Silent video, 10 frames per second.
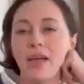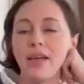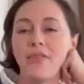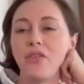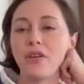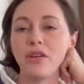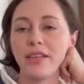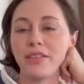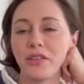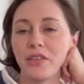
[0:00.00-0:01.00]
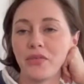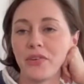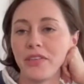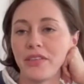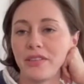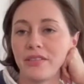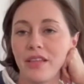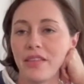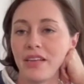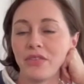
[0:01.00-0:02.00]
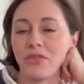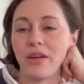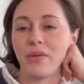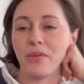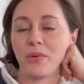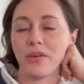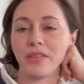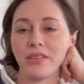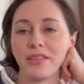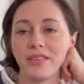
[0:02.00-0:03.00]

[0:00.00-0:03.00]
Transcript: I, if you don't answer this first, nothing is right with the world.